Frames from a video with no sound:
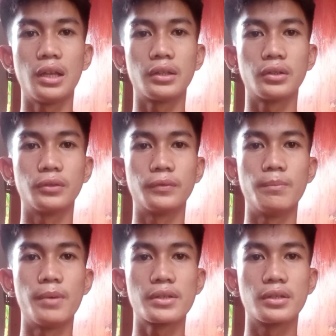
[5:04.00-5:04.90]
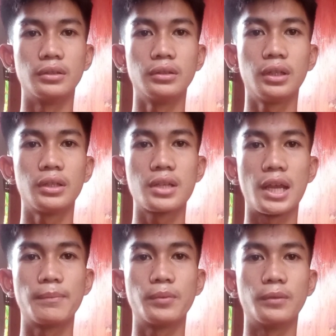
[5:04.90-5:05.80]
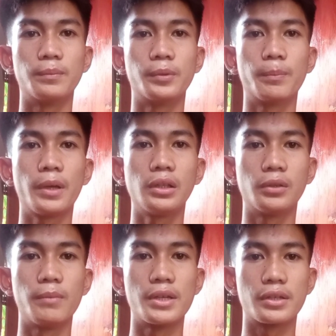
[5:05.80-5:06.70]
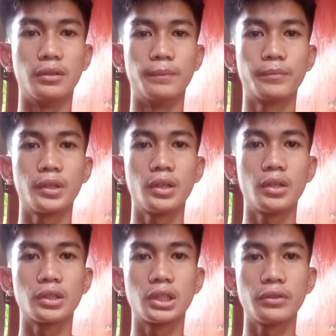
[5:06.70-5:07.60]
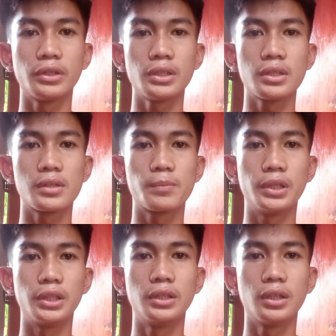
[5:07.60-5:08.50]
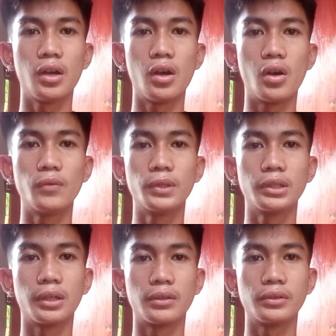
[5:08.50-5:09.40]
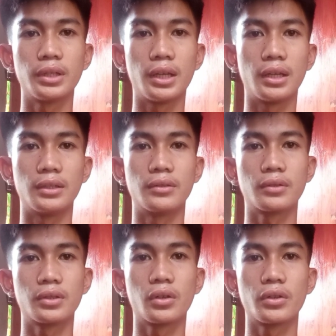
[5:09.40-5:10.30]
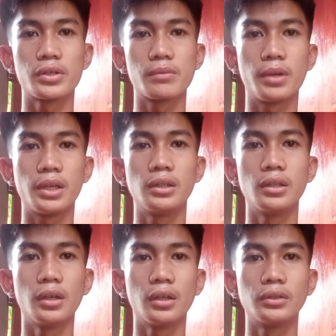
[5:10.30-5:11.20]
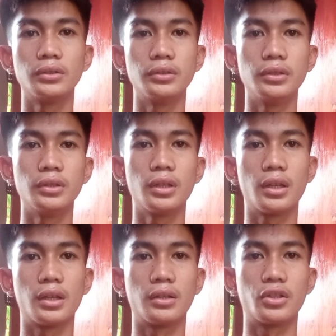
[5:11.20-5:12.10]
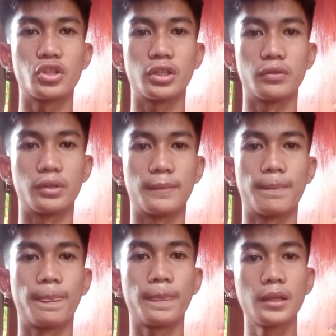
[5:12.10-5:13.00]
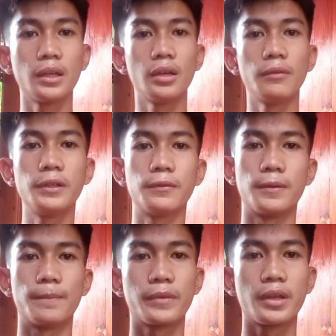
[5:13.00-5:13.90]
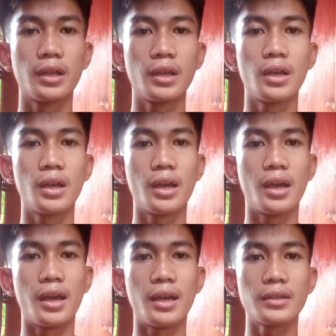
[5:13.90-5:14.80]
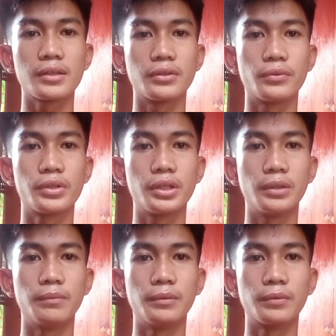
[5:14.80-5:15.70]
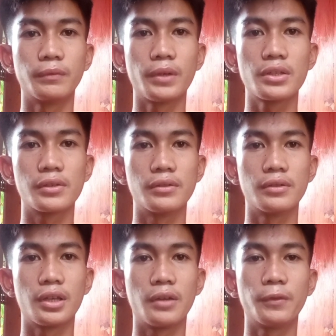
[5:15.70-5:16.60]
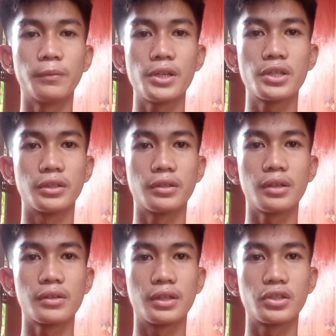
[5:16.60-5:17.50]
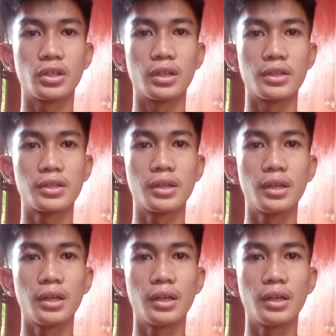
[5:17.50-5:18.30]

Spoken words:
length of the vessel, type of propeller vessel, current, speed, overground, and course made good, and etc. Fifth, ask and receive information such as